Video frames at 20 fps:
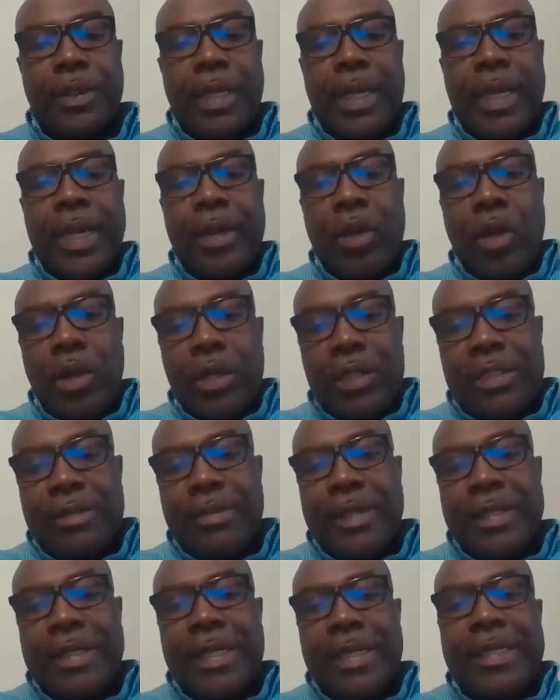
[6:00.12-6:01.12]
and
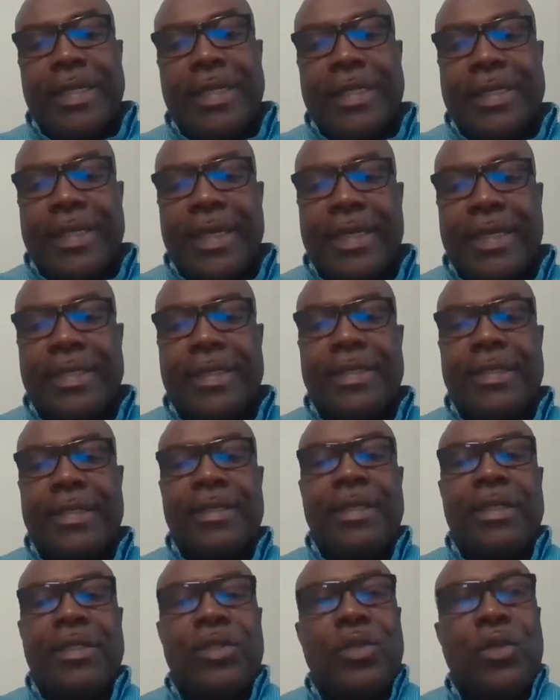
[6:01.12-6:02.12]
ultimately detest
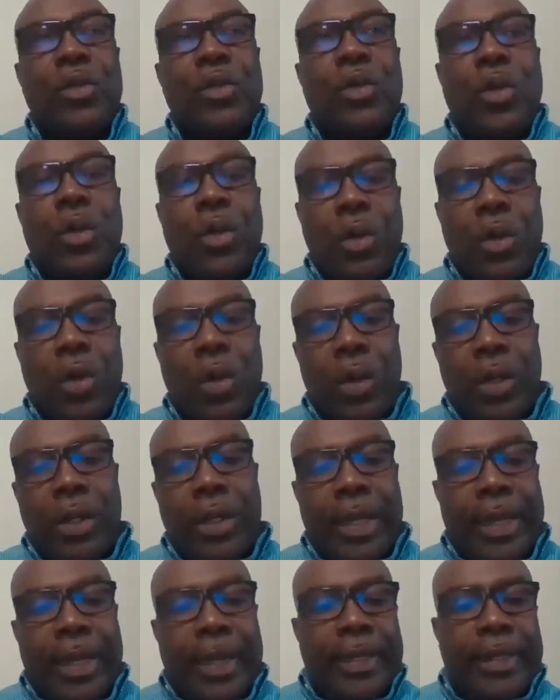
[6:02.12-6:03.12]
the so-called
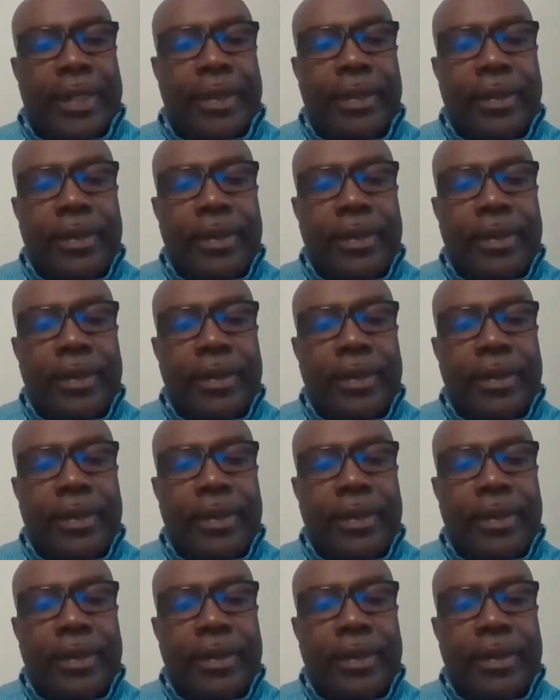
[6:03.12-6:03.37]
online